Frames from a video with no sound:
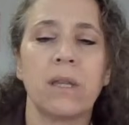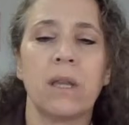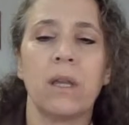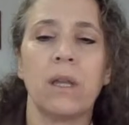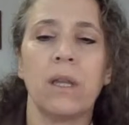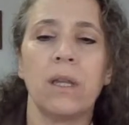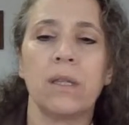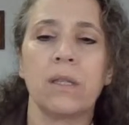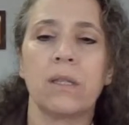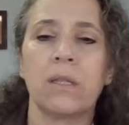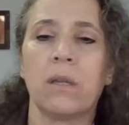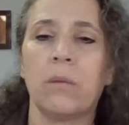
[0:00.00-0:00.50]

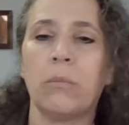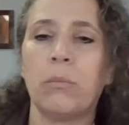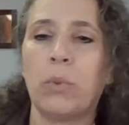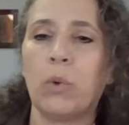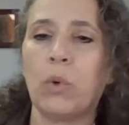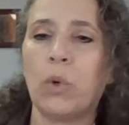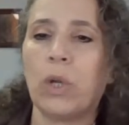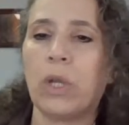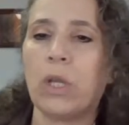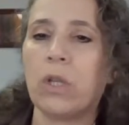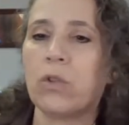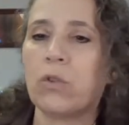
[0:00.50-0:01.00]
at some
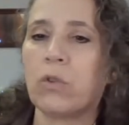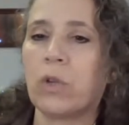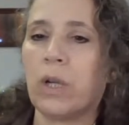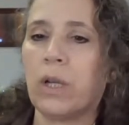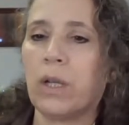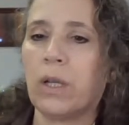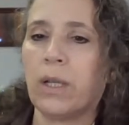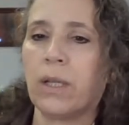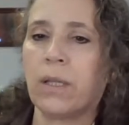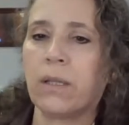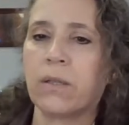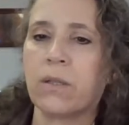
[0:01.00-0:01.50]
point
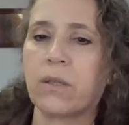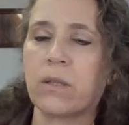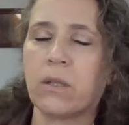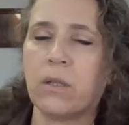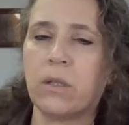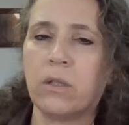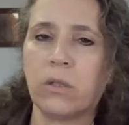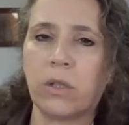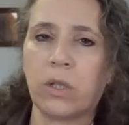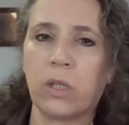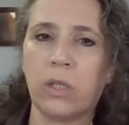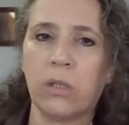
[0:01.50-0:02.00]
try like a
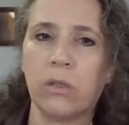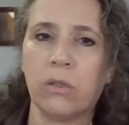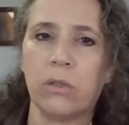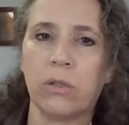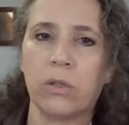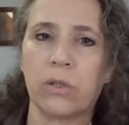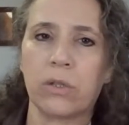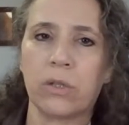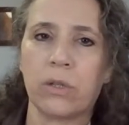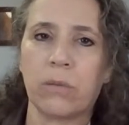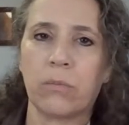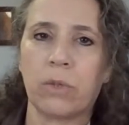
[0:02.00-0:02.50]
salt cure
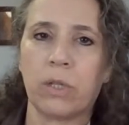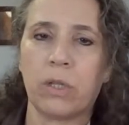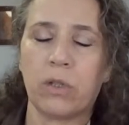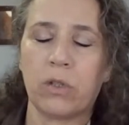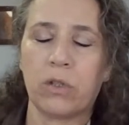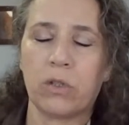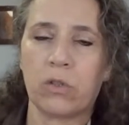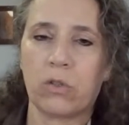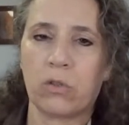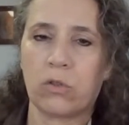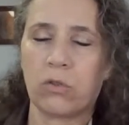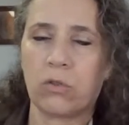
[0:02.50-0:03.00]
or something
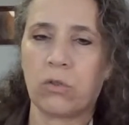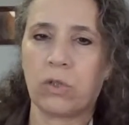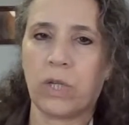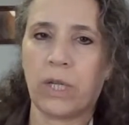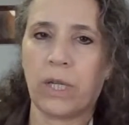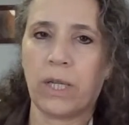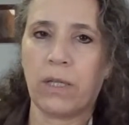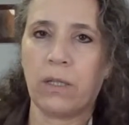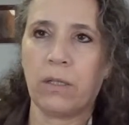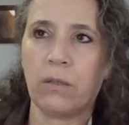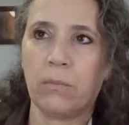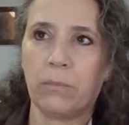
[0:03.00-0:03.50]
just to
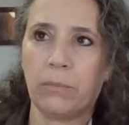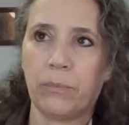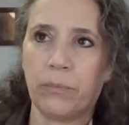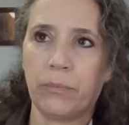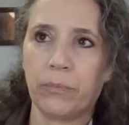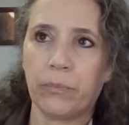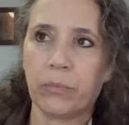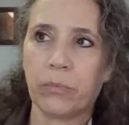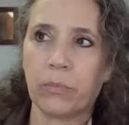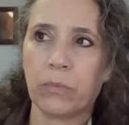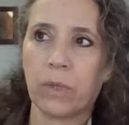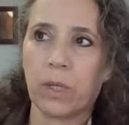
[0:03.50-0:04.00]
try it
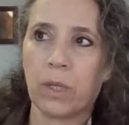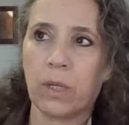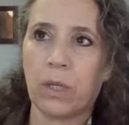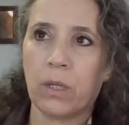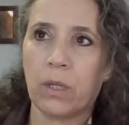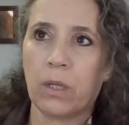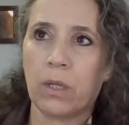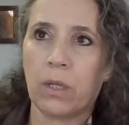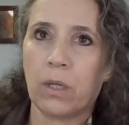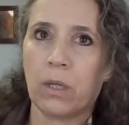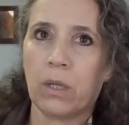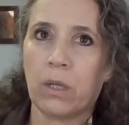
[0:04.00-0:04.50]

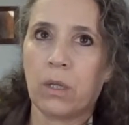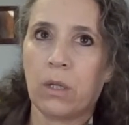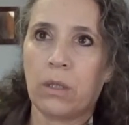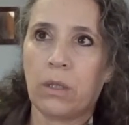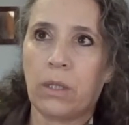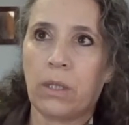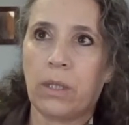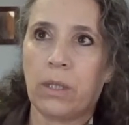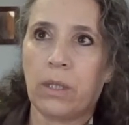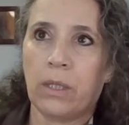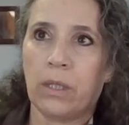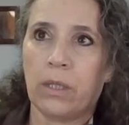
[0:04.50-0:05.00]

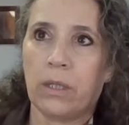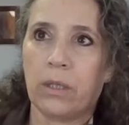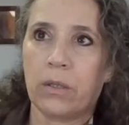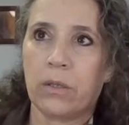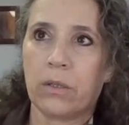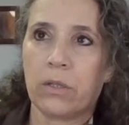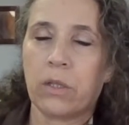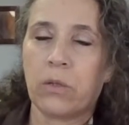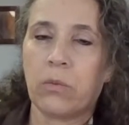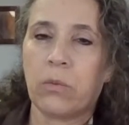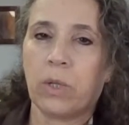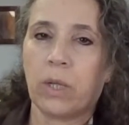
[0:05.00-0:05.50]
and
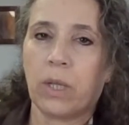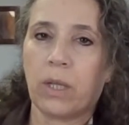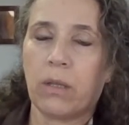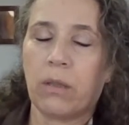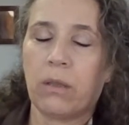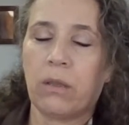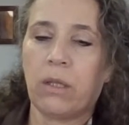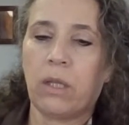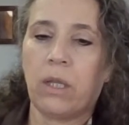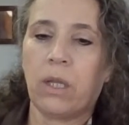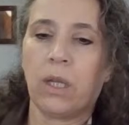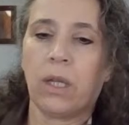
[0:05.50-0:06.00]
see what I
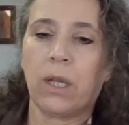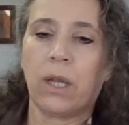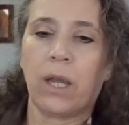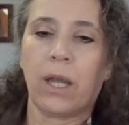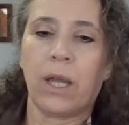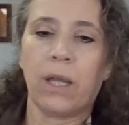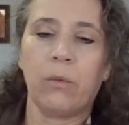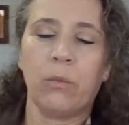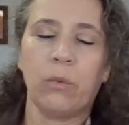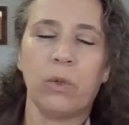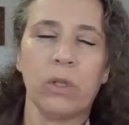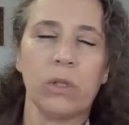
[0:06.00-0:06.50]
think.
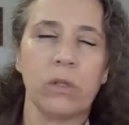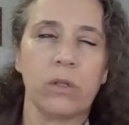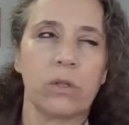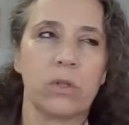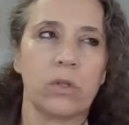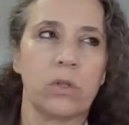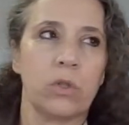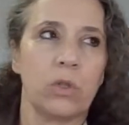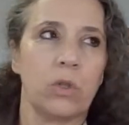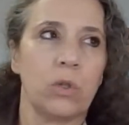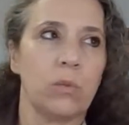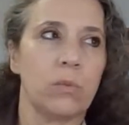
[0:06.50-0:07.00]
I would
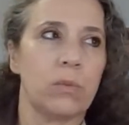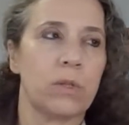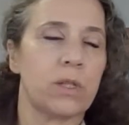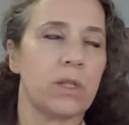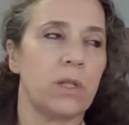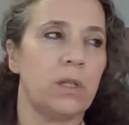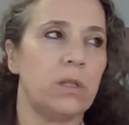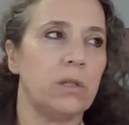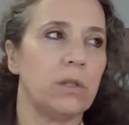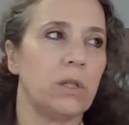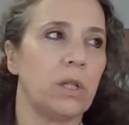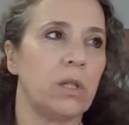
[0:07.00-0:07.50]
assume
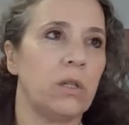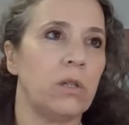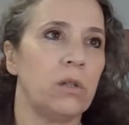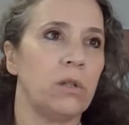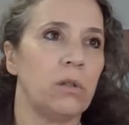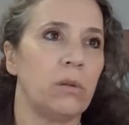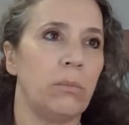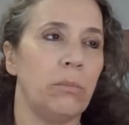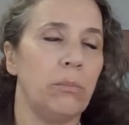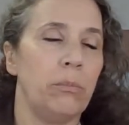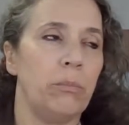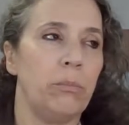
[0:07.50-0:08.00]
salt
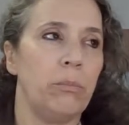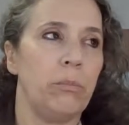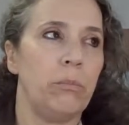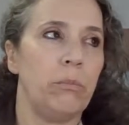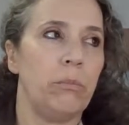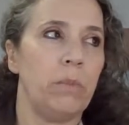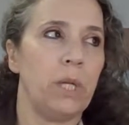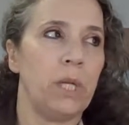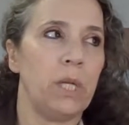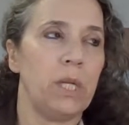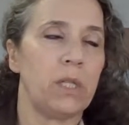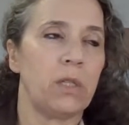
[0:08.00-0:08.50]
cured
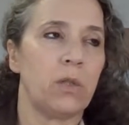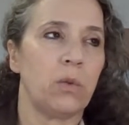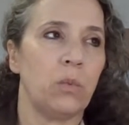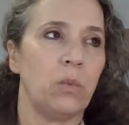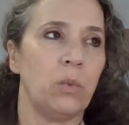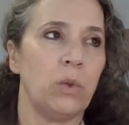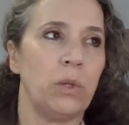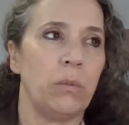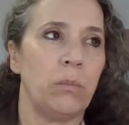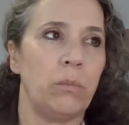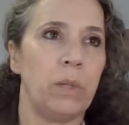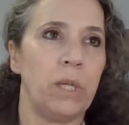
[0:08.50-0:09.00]
meat
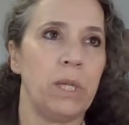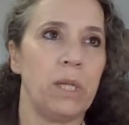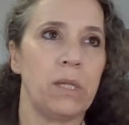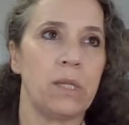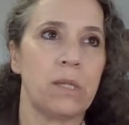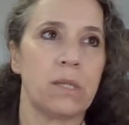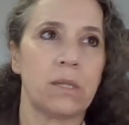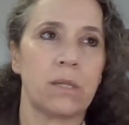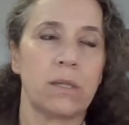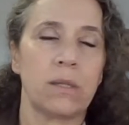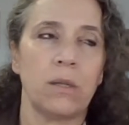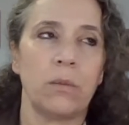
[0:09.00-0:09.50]
would be
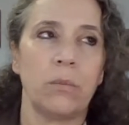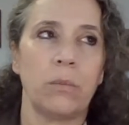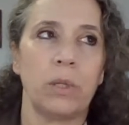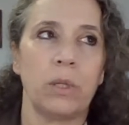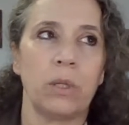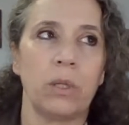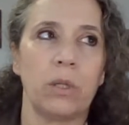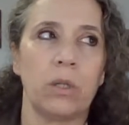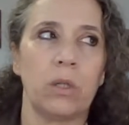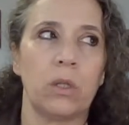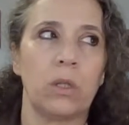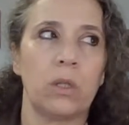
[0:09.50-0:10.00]

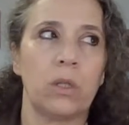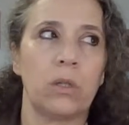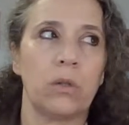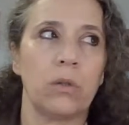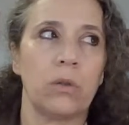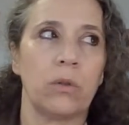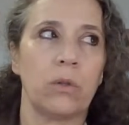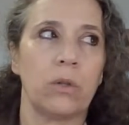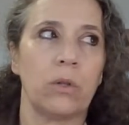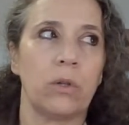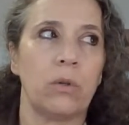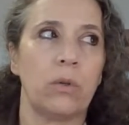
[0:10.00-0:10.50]

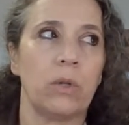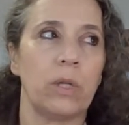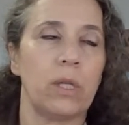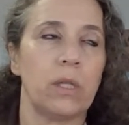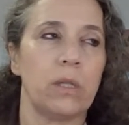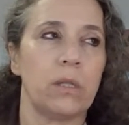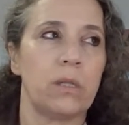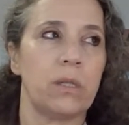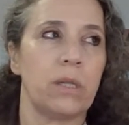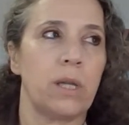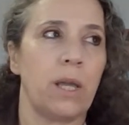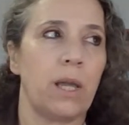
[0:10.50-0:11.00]
similar, though,
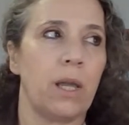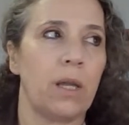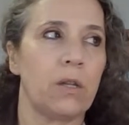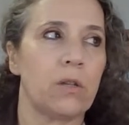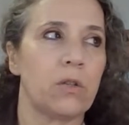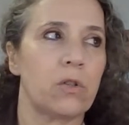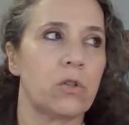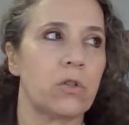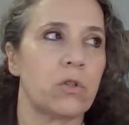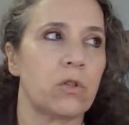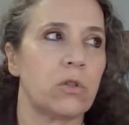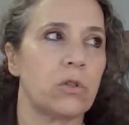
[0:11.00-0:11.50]
in
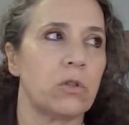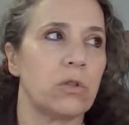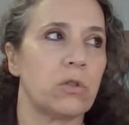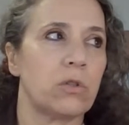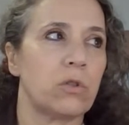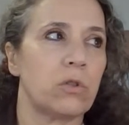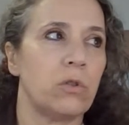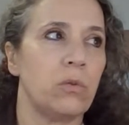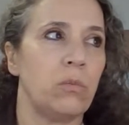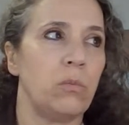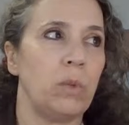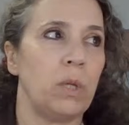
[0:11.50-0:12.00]
texture
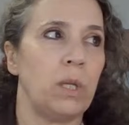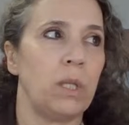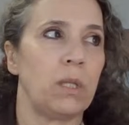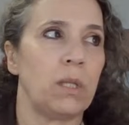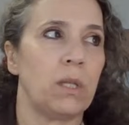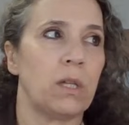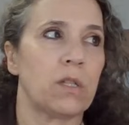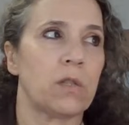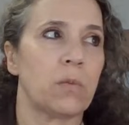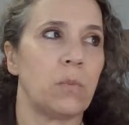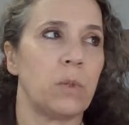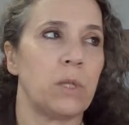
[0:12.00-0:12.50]
to meat
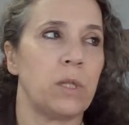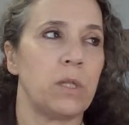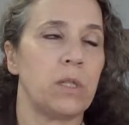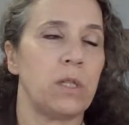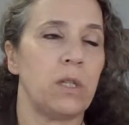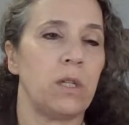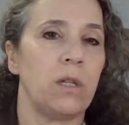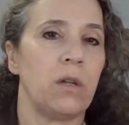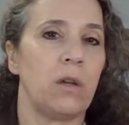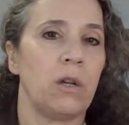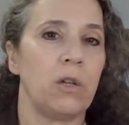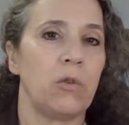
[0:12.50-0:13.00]
that's been
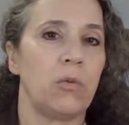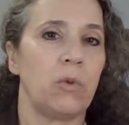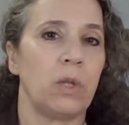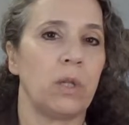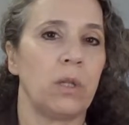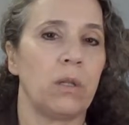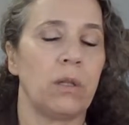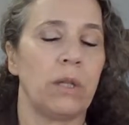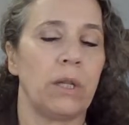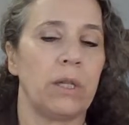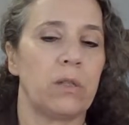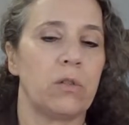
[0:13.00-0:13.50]

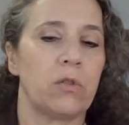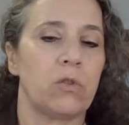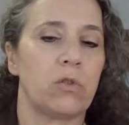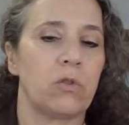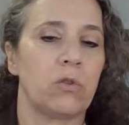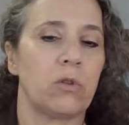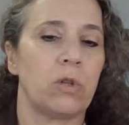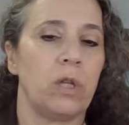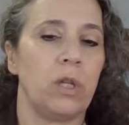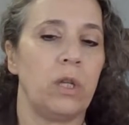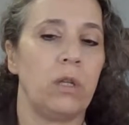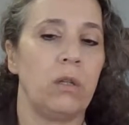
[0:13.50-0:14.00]
dehydrated, like
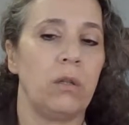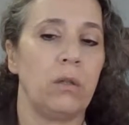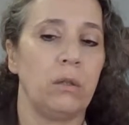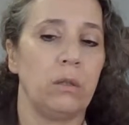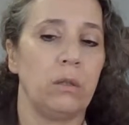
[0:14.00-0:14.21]
jerky,